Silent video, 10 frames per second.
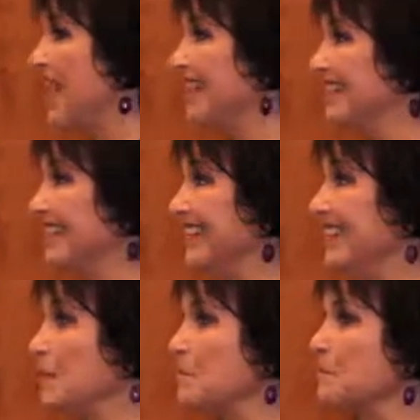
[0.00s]
God
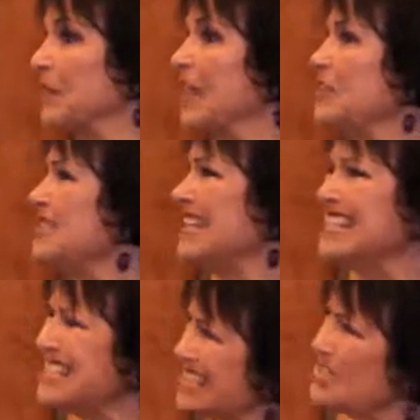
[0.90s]
and you're saying, I
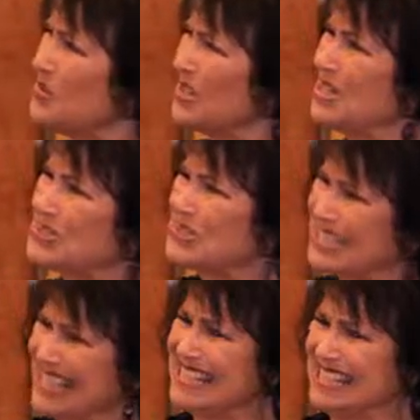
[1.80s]
just don't
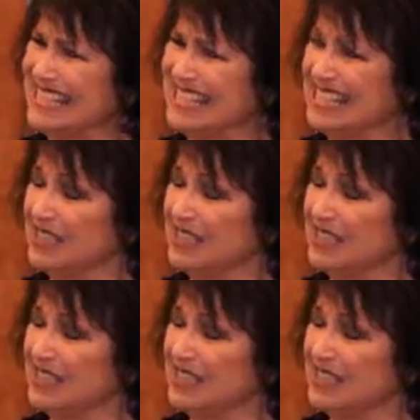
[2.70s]
understand it.